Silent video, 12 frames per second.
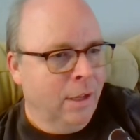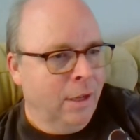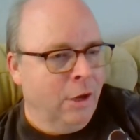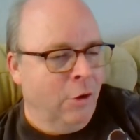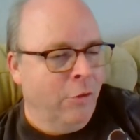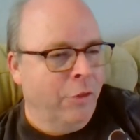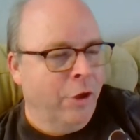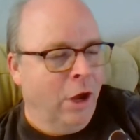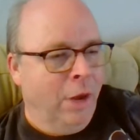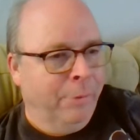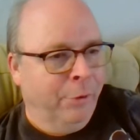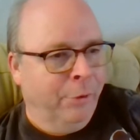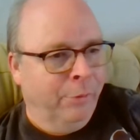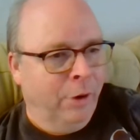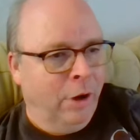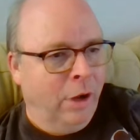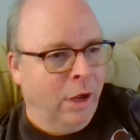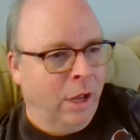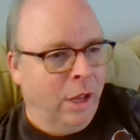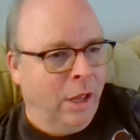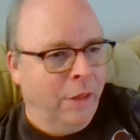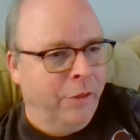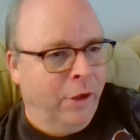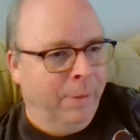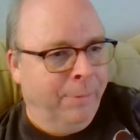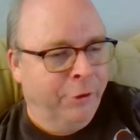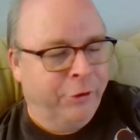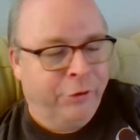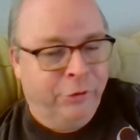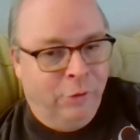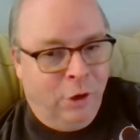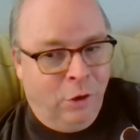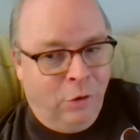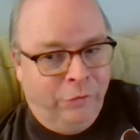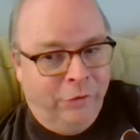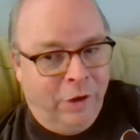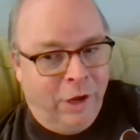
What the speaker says: the upper 2 rows